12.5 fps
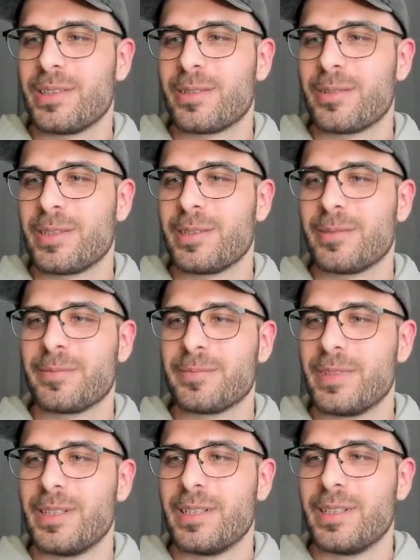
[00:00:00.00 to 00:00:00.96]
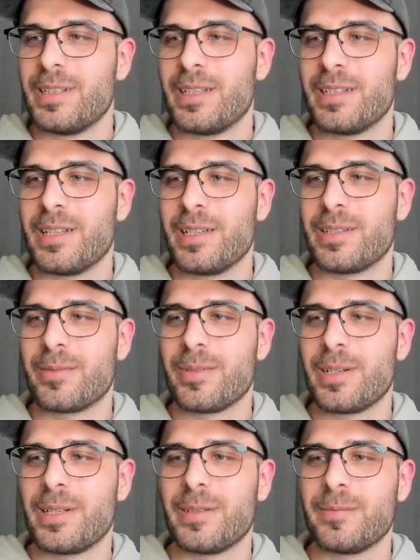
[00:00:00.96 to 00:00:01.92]
ring, and that is
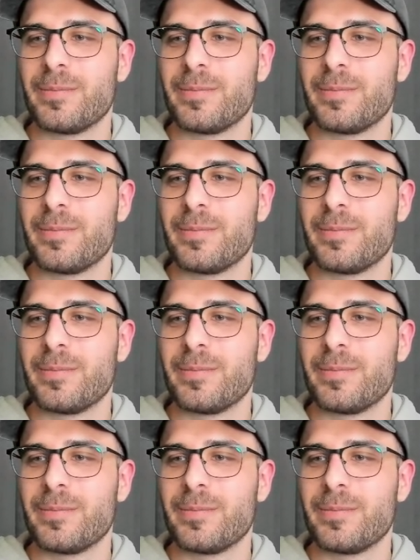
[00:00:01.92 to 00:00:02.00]
fine.